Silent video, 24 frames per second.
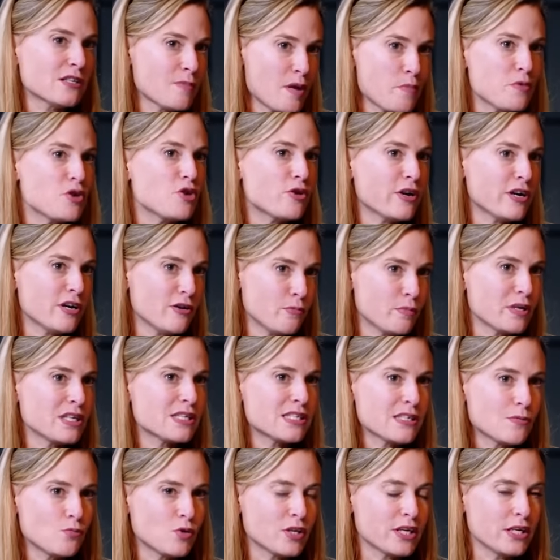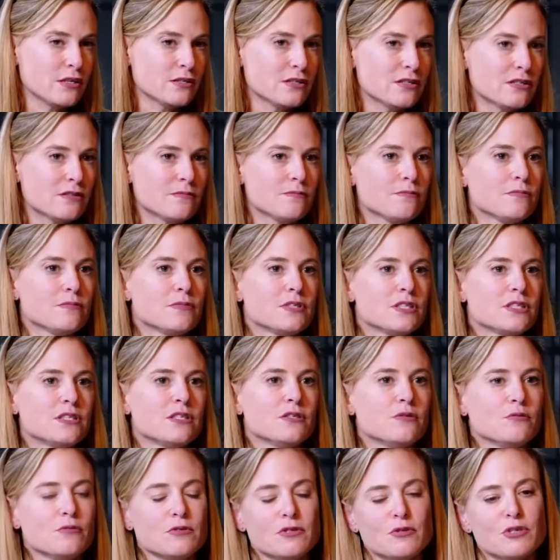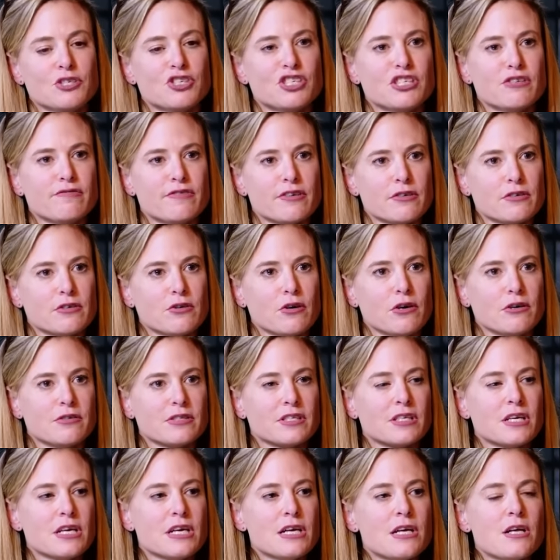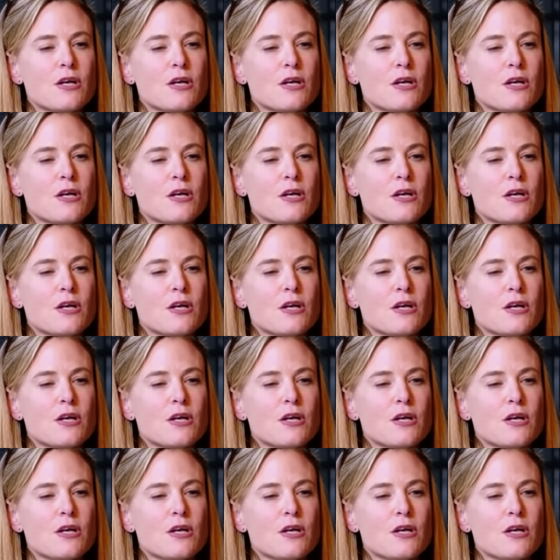Maybe you're helping someone else to achieve their goals.